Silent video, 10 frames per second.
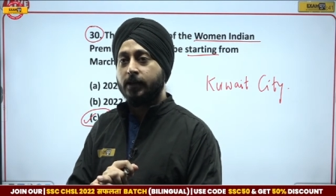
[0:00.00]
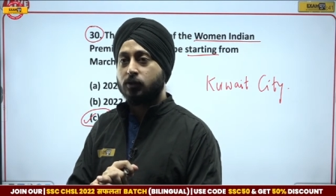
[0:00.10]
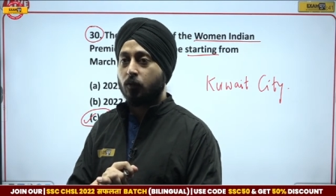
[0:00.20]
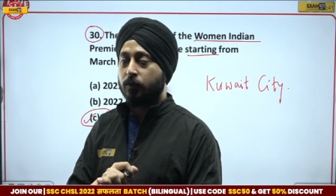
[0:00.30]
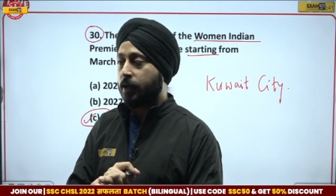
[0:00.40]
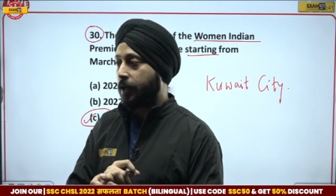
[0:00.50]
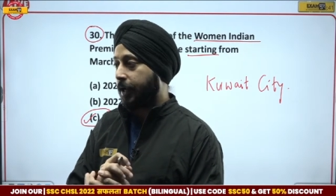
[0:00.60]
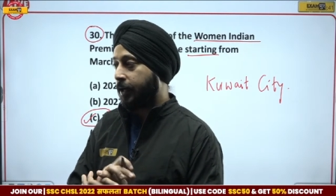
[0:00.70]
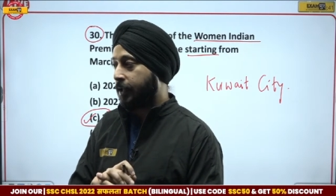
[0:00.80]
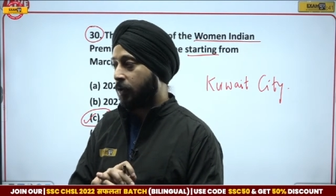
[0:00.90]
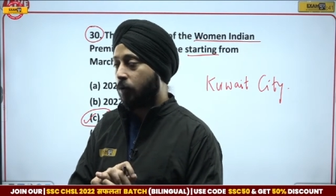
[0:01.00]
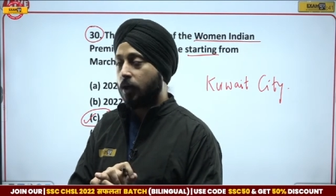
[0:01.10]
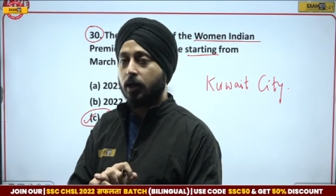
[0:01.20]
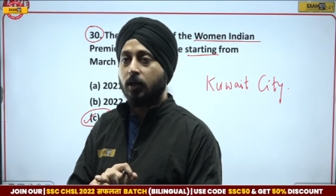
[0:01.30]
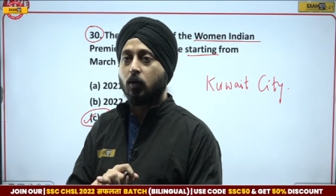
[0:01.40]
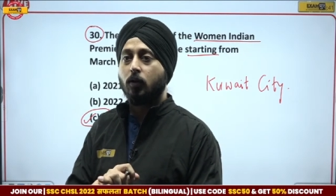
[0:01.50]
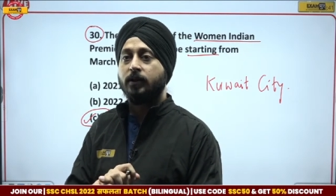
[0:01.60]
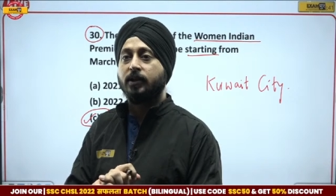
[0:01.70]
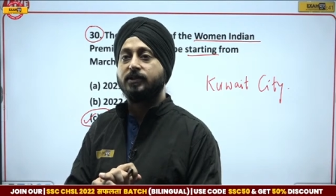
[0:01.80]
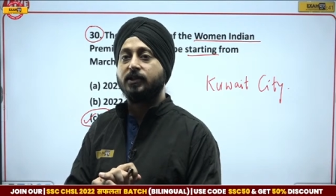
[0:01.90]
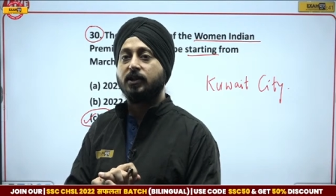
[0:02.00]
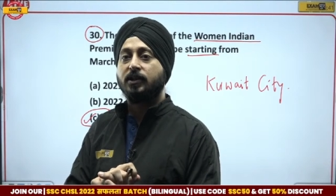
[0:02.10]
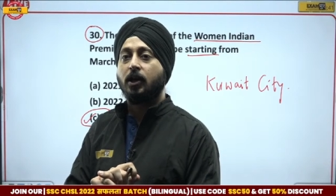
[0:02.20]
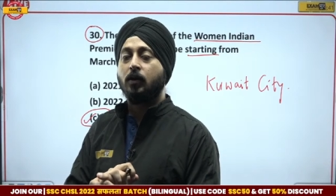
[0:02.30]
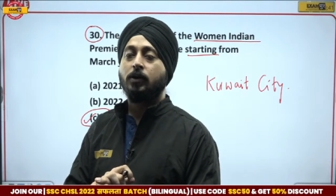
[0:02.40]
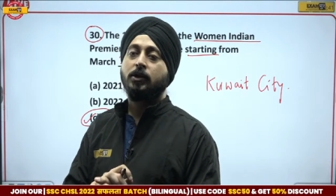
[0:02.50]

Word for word: so we are ending we are concluding the session now